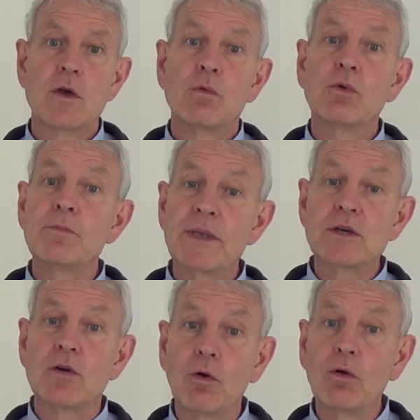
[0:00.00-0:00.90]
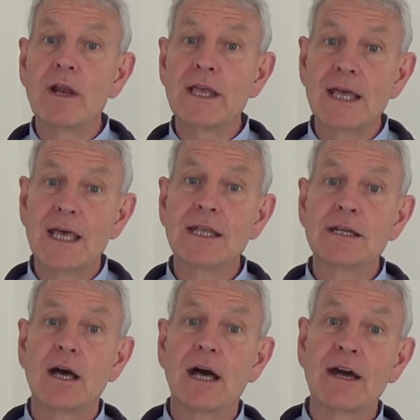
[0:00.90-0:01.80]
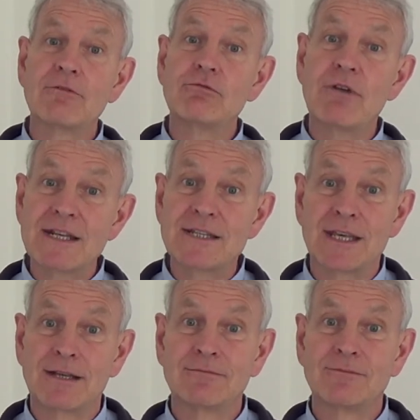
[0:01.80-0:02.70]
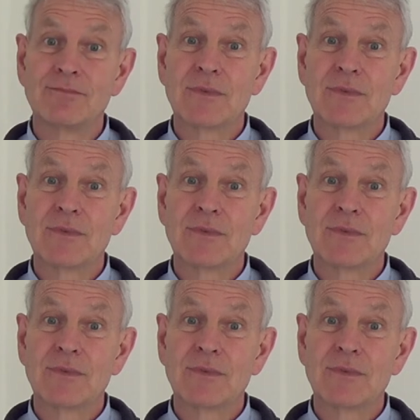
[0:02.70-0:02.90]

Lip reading: will be calling in at Reading